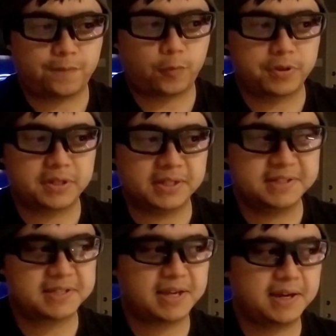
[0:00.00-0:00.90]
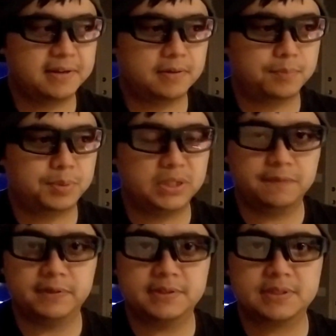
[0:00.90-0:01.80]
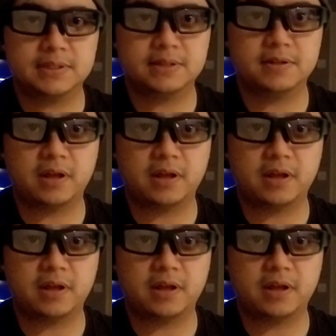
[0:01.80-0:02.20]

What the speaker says: For the Eskate and PEV scene,